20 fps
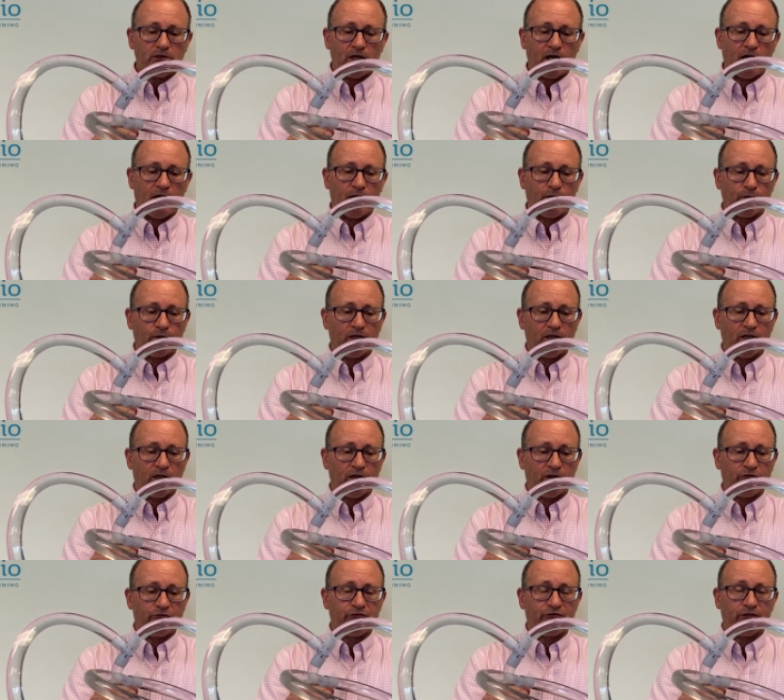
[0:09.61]
uh,
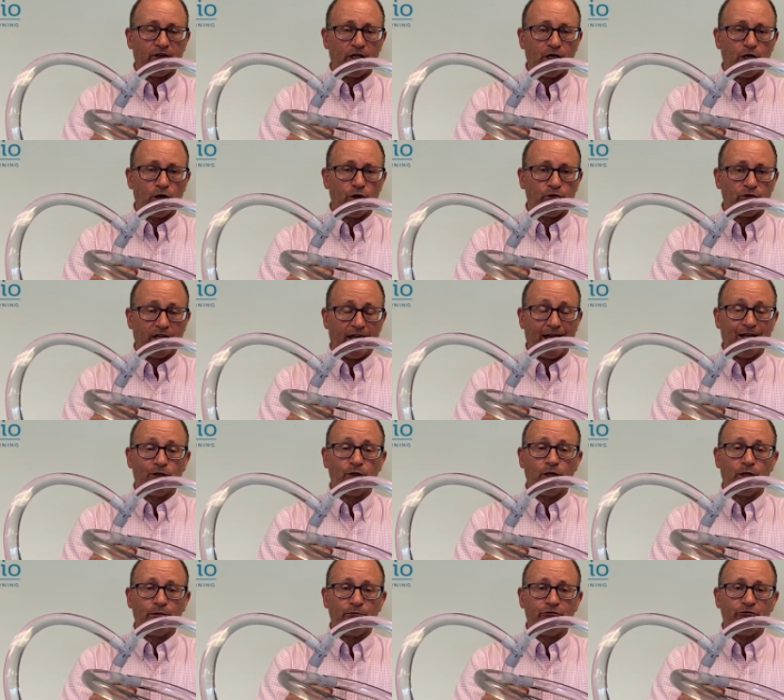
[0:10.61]
the flow, the
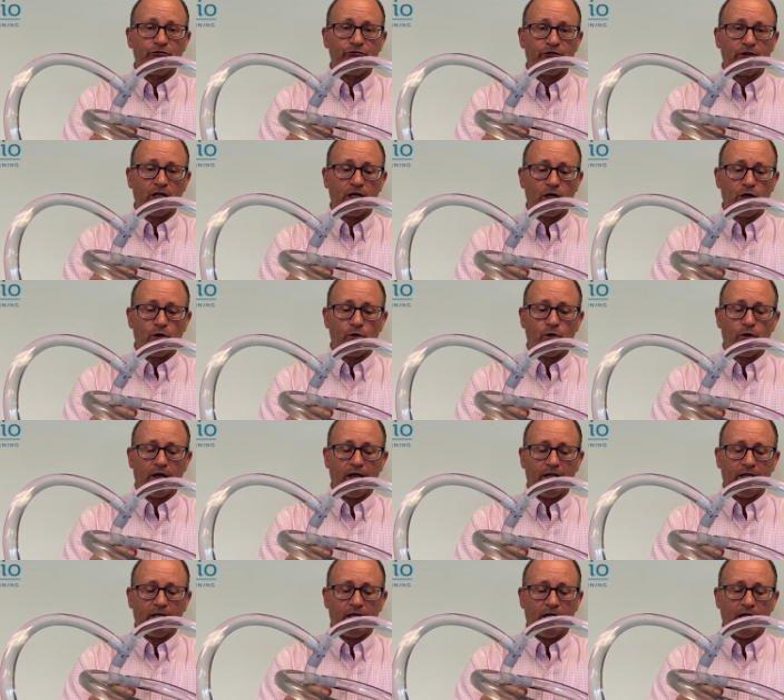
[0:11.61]
endolymph flow
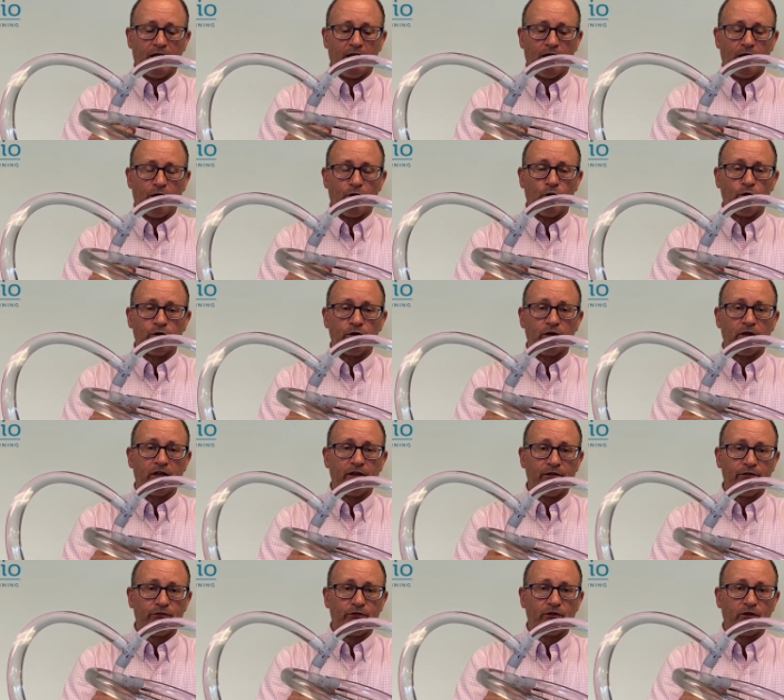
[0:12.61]
and the
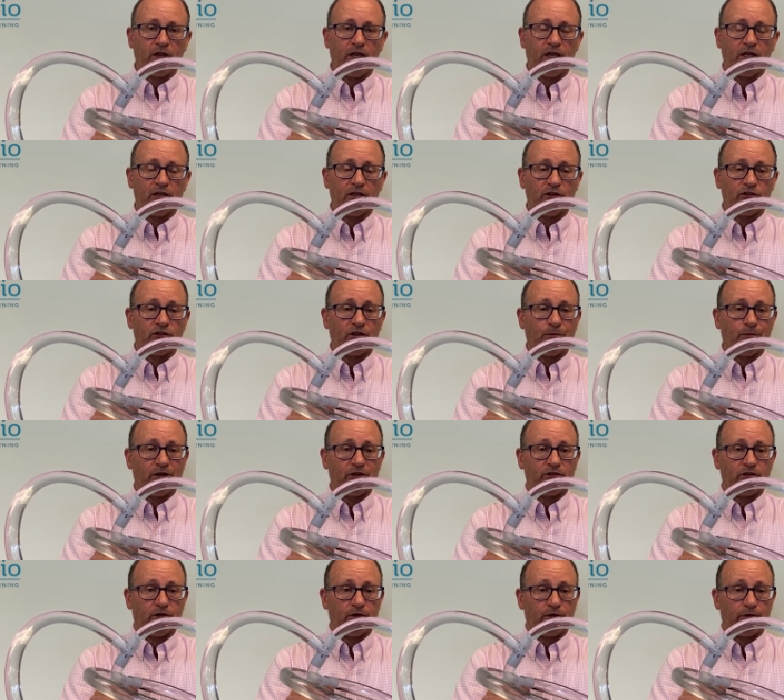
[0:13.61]
otoliths in the
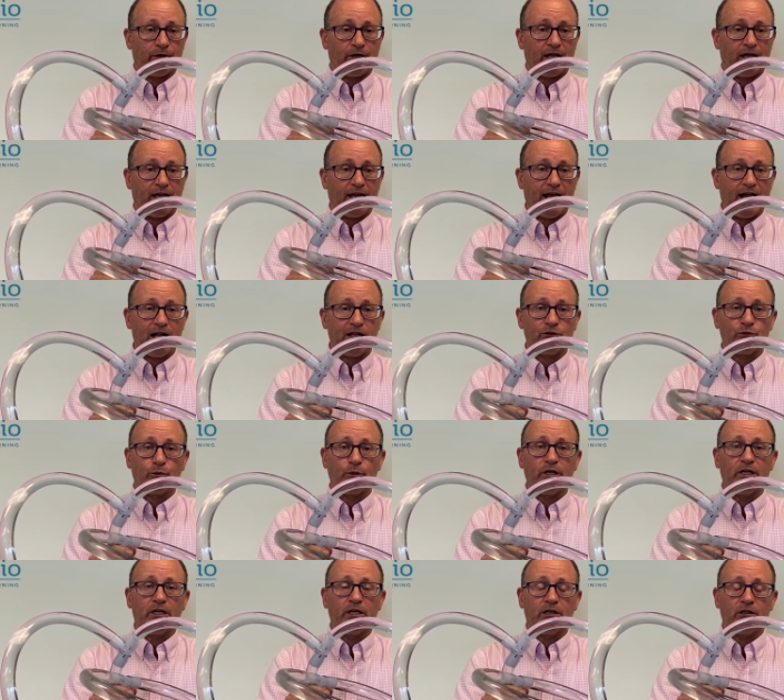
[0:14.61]
semicircular canals
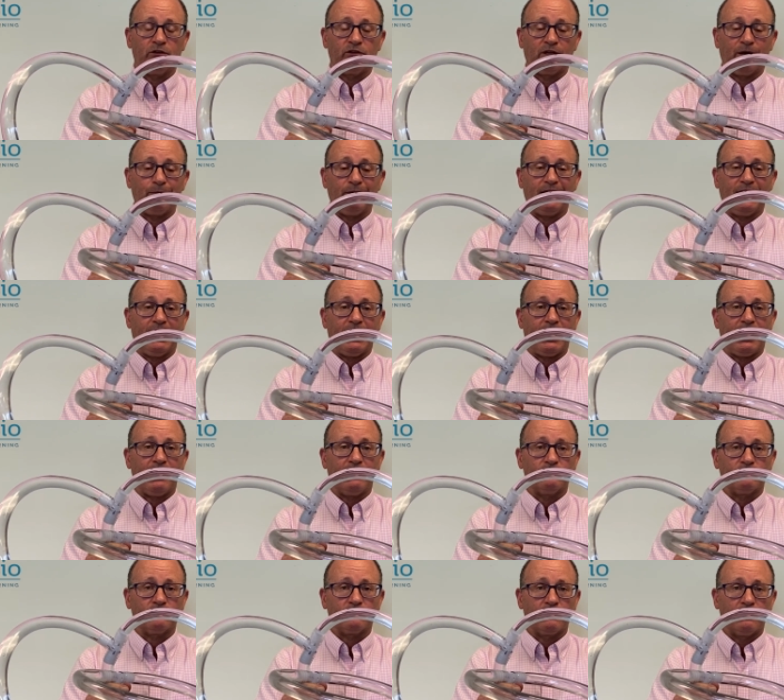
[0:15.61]
when somebody
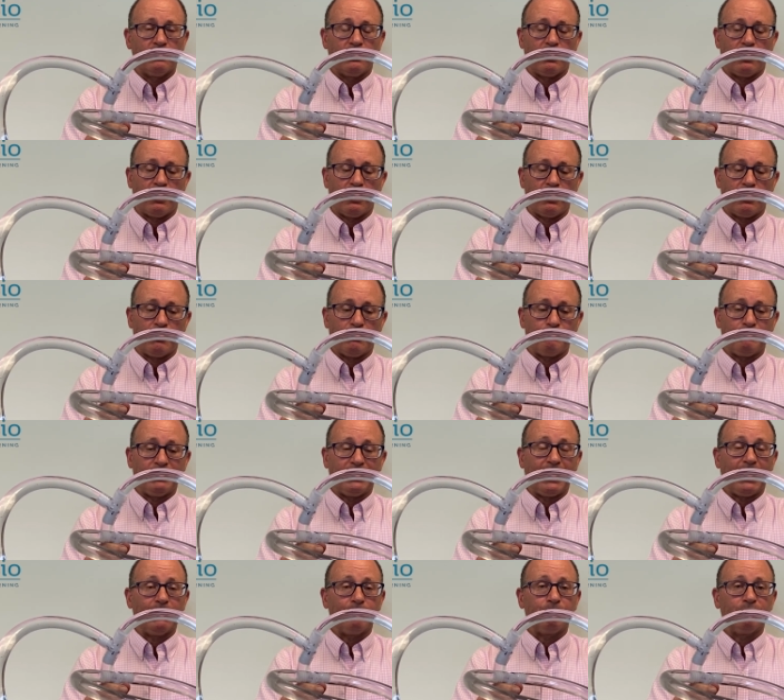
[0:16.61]
has uh,
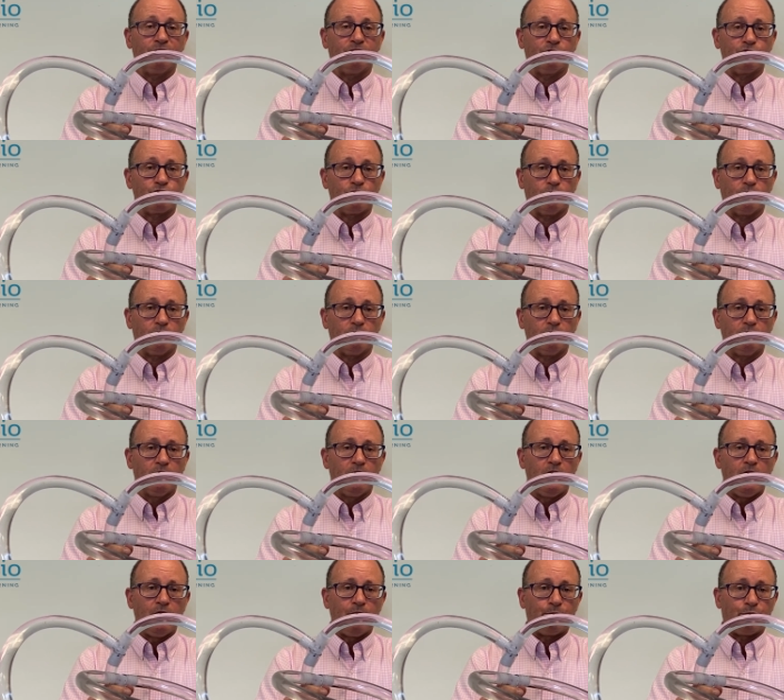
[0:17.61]
benign positional
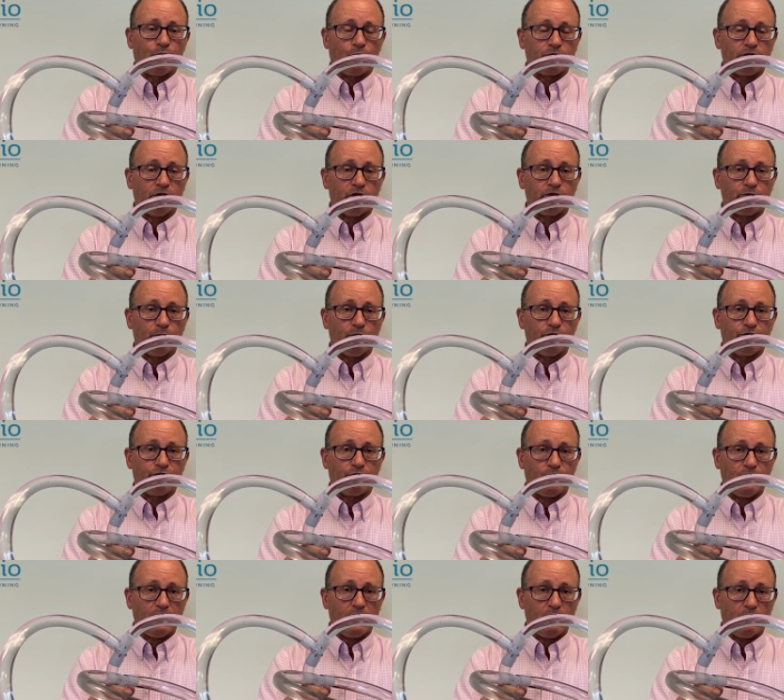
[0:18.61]
proximal
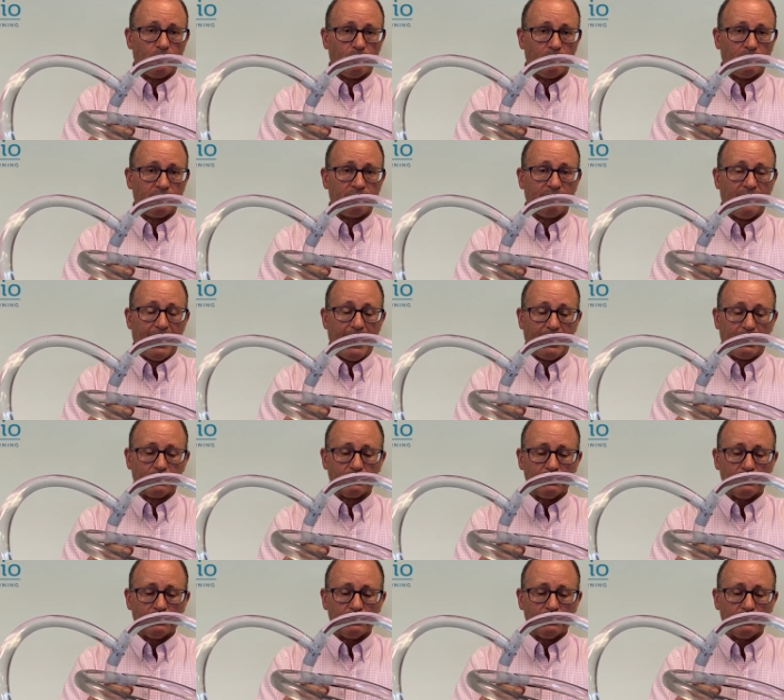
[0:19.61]
vertigo attack.